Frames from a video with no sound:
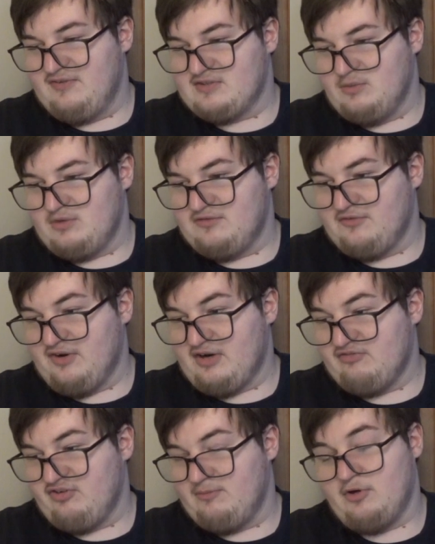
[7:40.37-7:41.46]
is one of the very
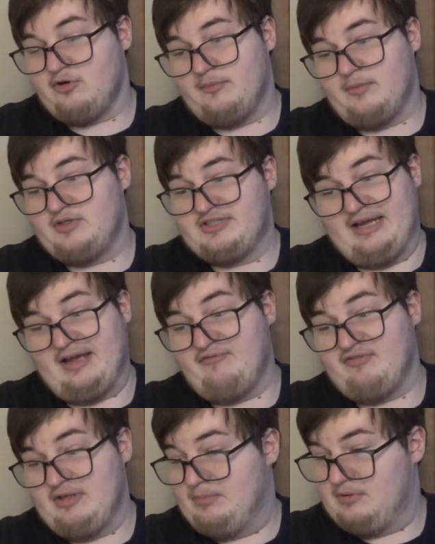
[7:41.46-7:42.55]
few Pokemon to have
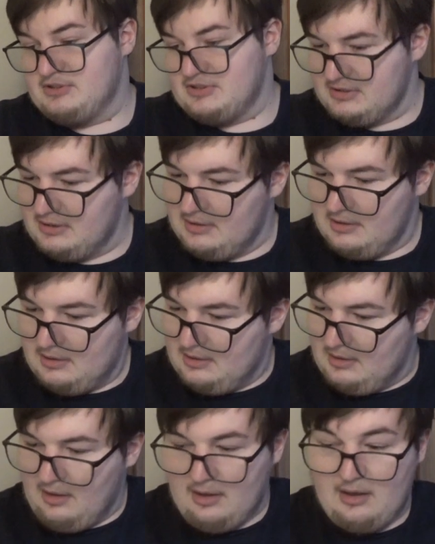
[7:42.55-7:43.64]
nipples.
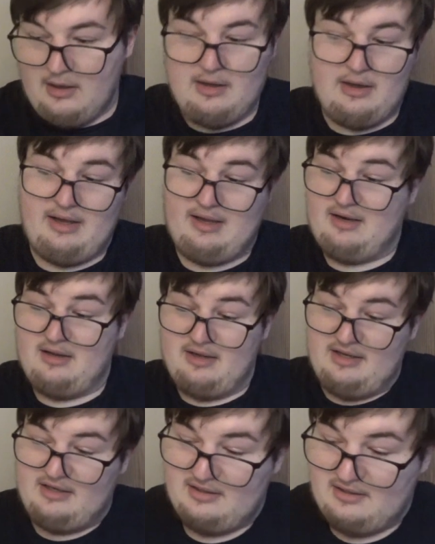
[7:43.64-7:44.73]
And
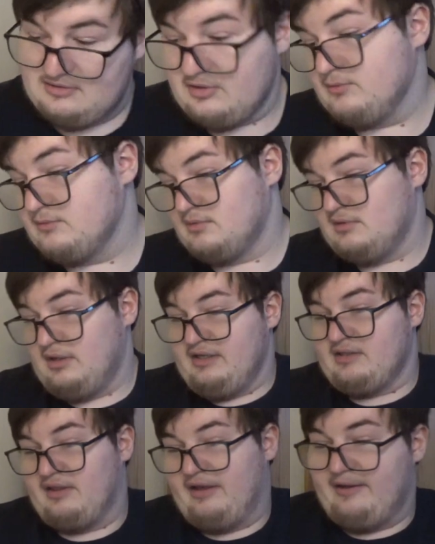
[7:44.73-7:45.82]
I don't
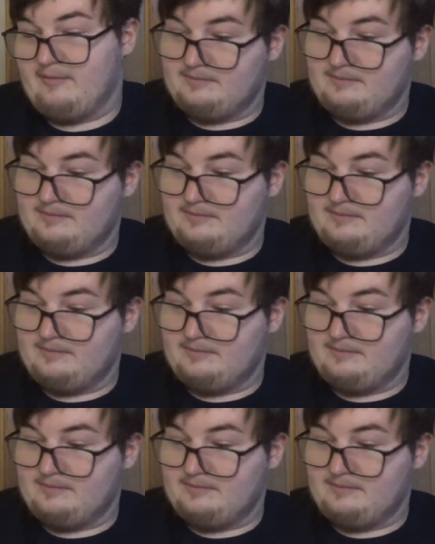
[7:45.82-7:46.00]
like that.